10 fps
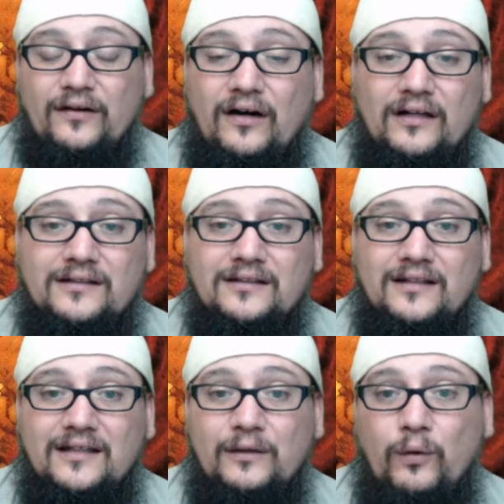they're
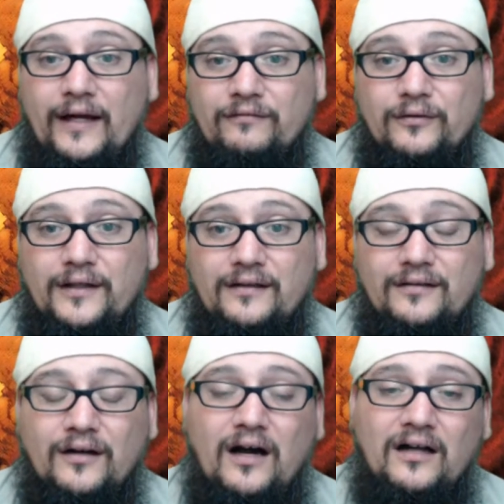constantly
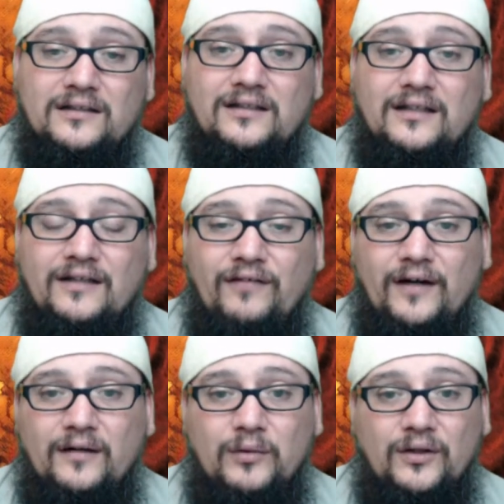wavering. They're constantly
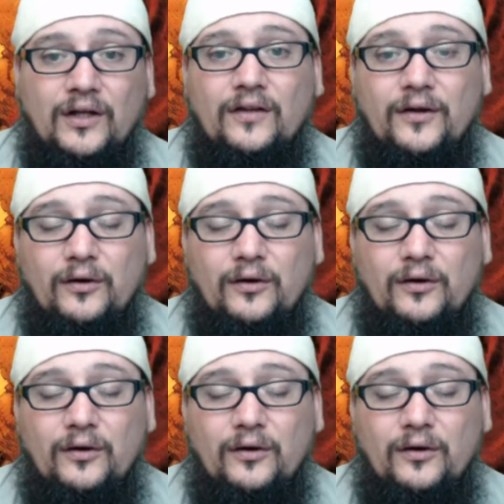variable.